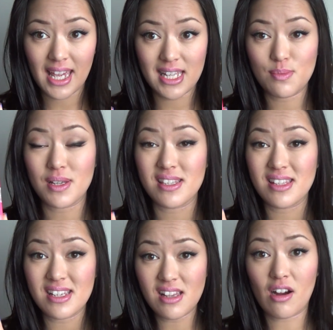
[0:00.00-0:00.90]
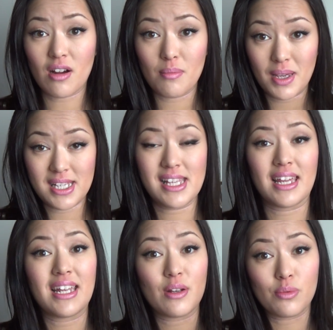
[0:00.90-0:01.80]
case because these are amazing
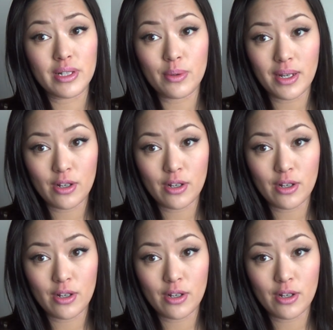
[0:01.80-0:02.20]
and I really want